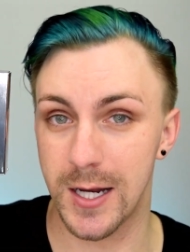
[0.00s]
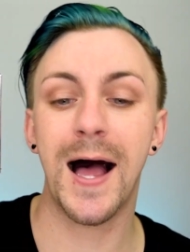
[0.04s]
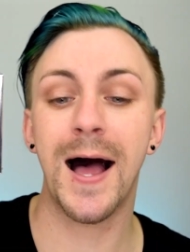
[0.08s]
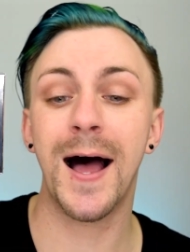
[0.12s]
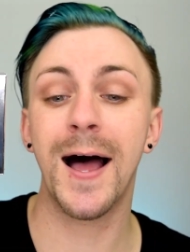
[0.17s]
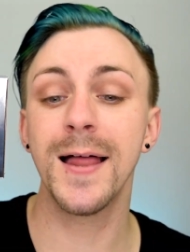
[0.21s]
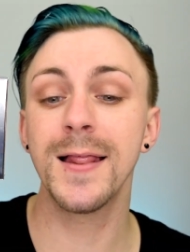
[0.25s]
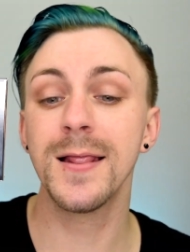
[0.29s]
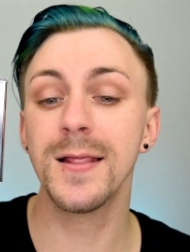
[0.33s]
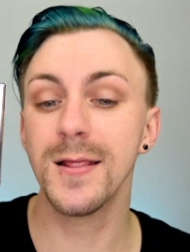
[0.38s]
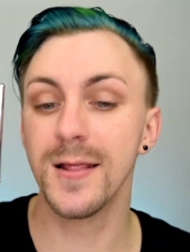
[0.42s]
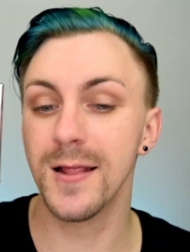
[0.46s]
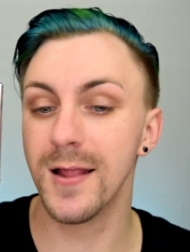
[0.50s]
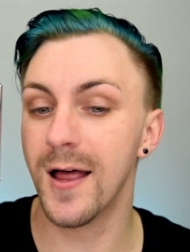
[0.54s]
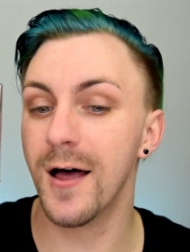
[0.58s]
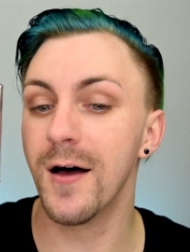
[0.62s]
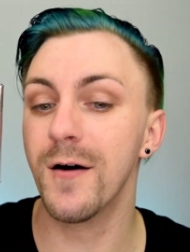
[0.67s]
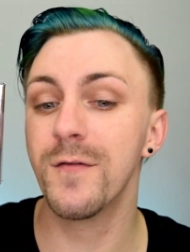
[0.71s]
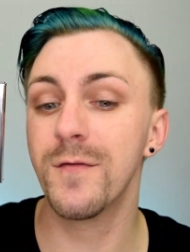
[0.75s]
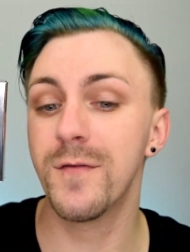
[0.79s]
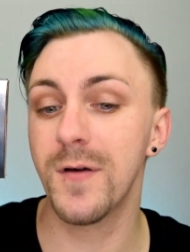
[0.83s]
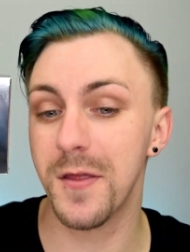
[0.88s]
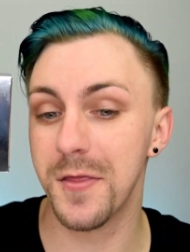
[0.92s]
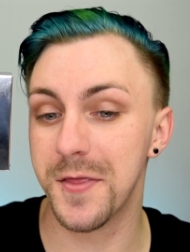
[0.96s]
I
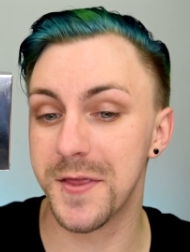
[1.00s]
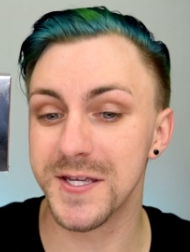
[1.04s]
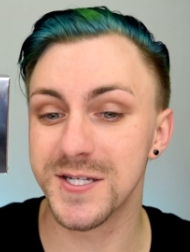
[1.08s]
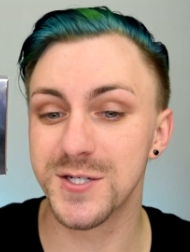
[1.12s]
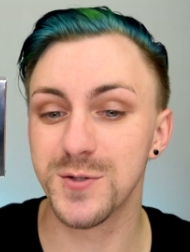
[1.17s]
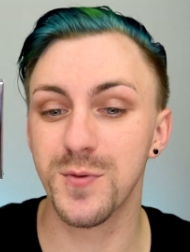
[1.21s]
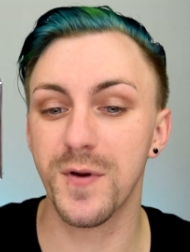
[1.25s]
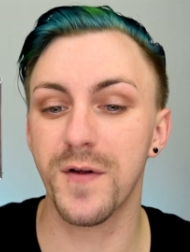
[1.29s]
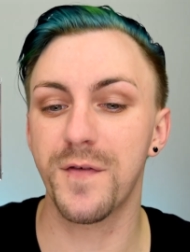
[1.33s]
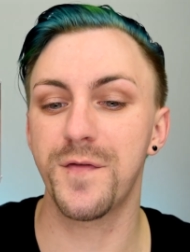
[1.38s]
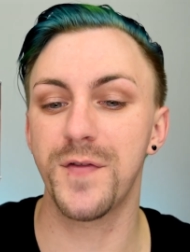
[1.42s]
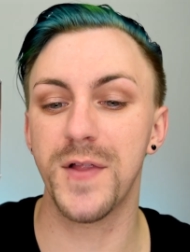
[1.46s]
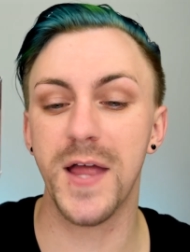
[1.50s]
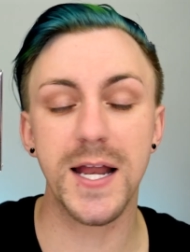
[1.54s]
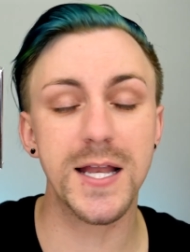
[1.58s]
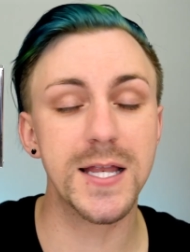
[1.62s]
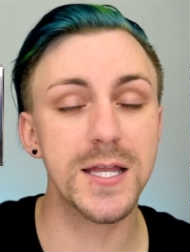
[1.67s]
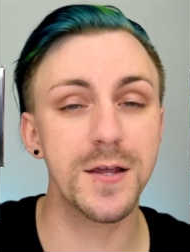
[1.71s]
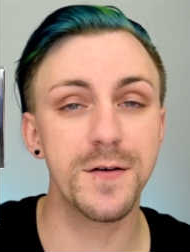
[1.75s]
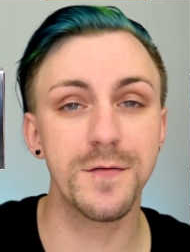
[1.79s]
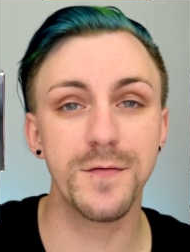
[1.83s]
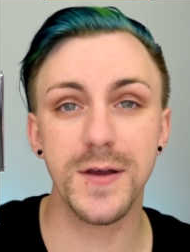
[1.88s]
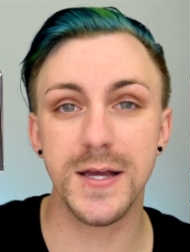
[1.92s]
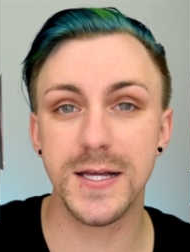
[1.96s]
love this
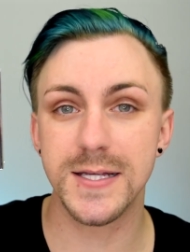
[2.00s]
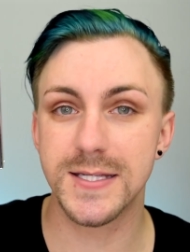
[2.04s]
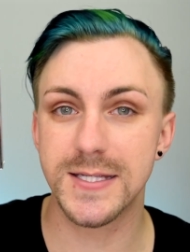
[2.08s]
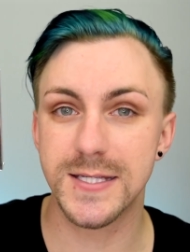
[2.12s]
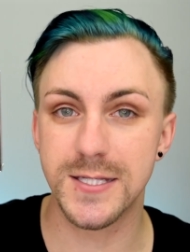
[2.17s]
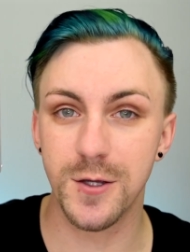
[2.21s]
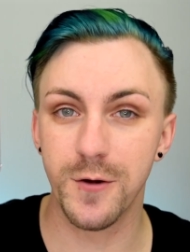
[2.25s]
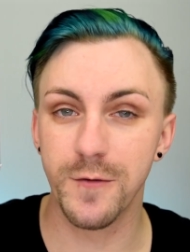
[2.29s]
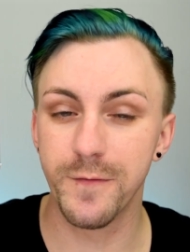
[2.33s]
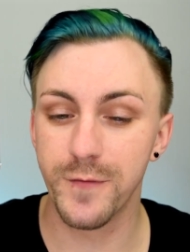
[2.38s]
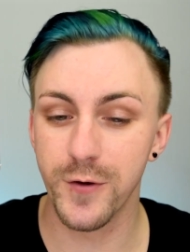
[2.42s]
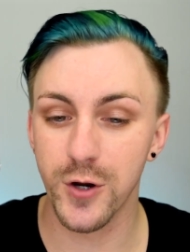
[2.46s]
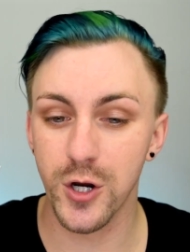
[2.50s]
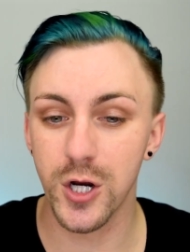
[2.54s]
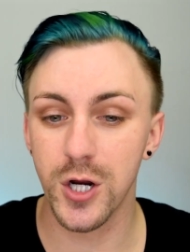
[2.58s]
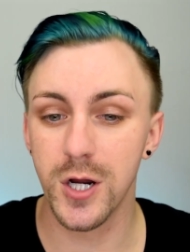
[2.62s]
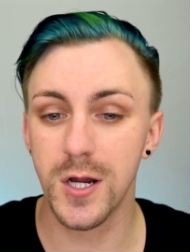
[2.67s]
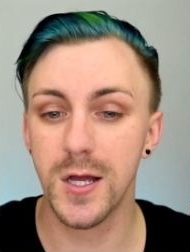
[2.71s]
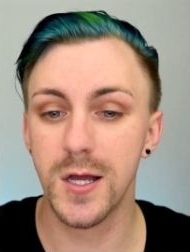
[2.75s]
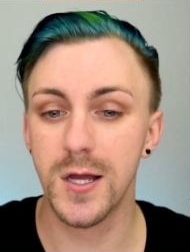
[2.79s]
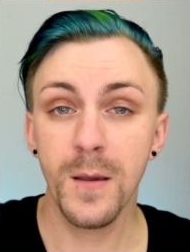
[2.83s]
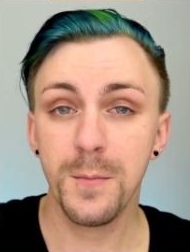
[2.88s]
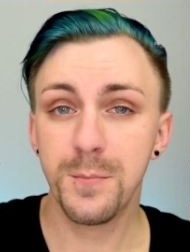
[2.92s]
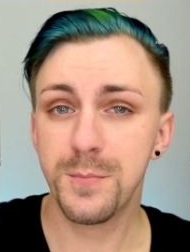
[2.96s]
reflective silver
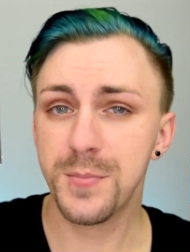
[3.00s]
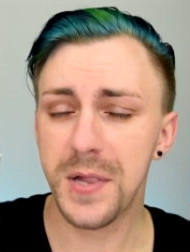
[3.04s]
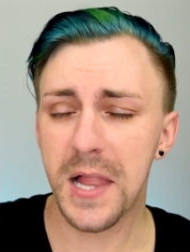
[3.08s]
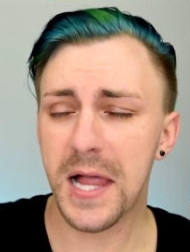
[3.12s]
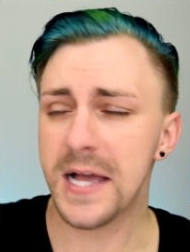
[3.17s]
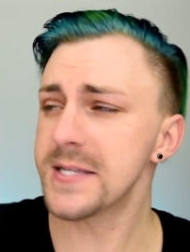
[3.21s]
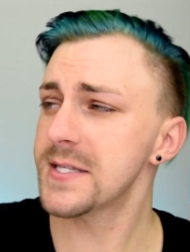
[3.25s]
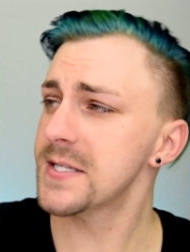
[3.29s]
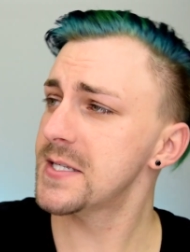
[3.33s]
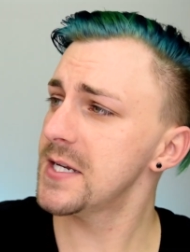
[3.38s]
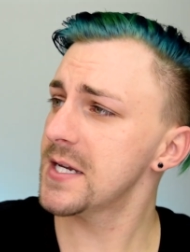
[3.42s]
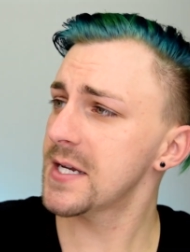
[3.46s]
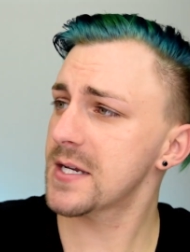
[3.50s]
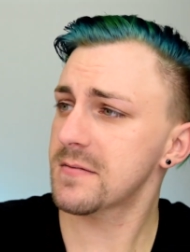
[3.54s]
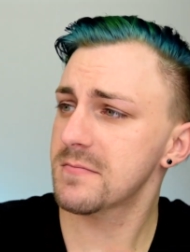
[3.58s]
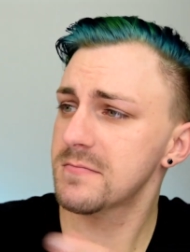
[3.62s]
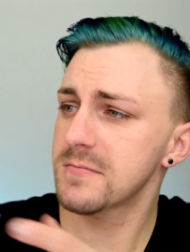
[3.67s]
plastic